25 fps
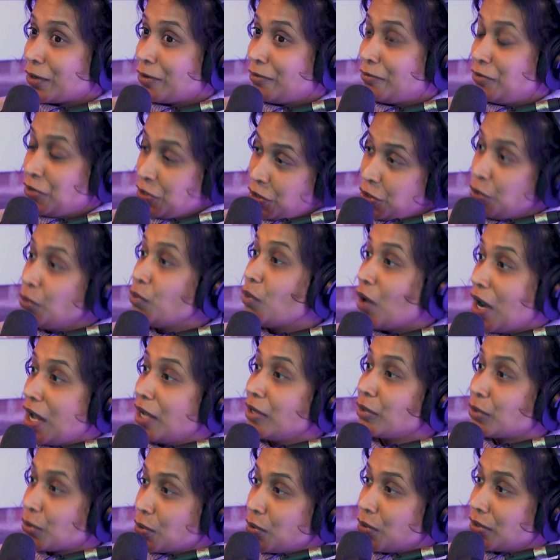sort of new
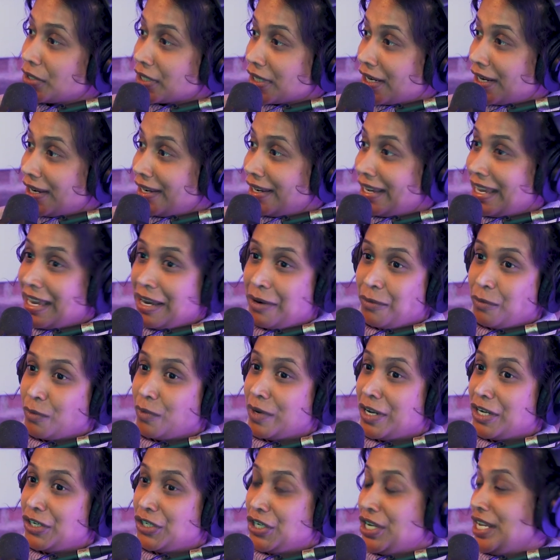world order
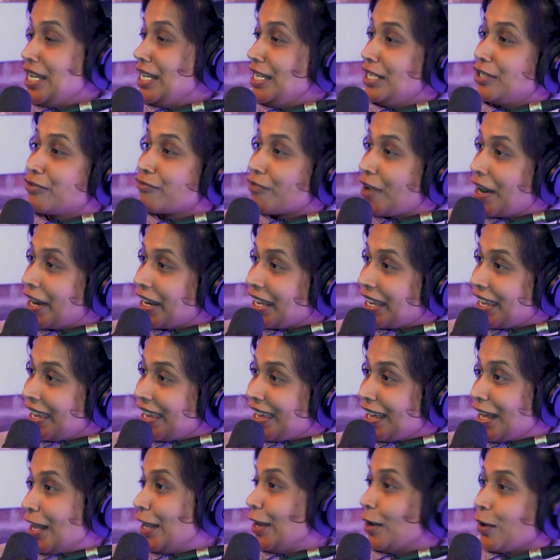in which he is running
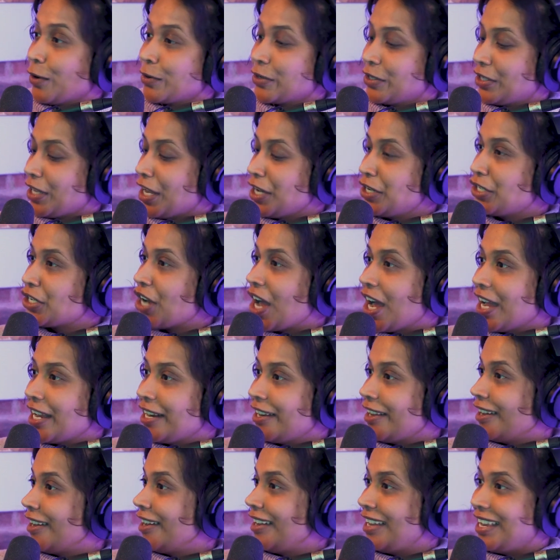it alongside
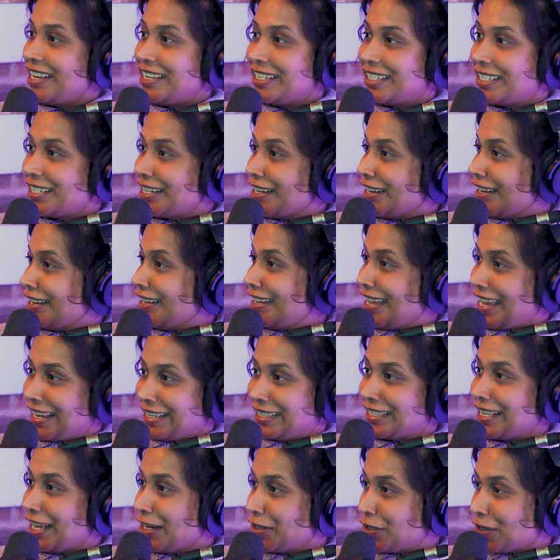China, India,
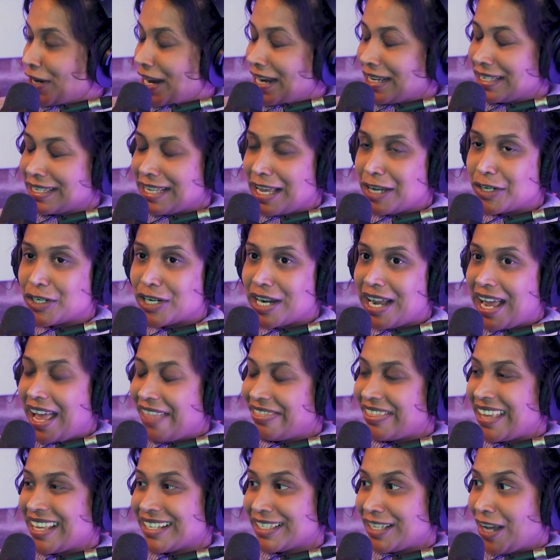et cetera, et cetera.
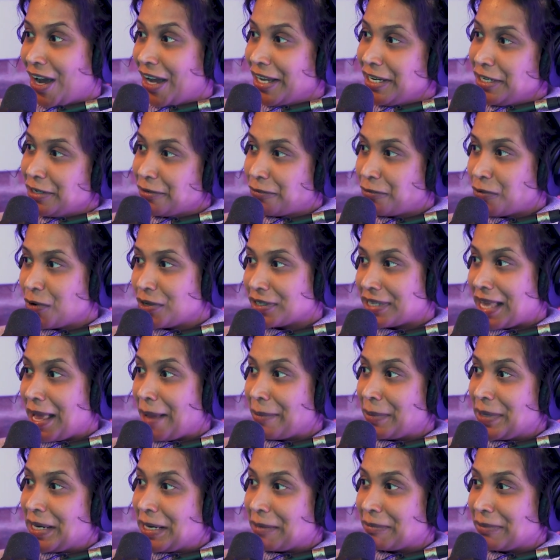And that's kind of what's
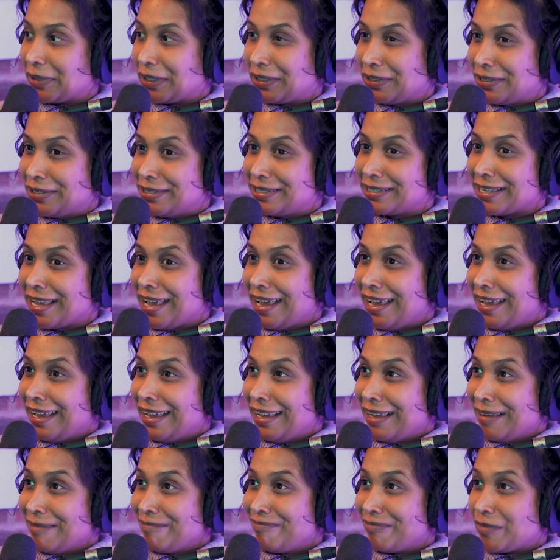happening, because
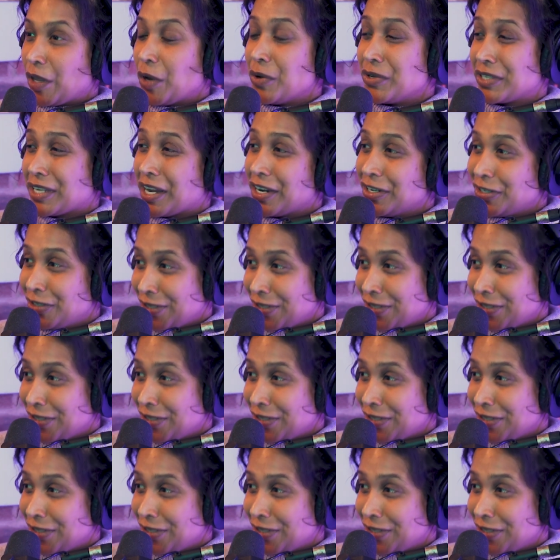those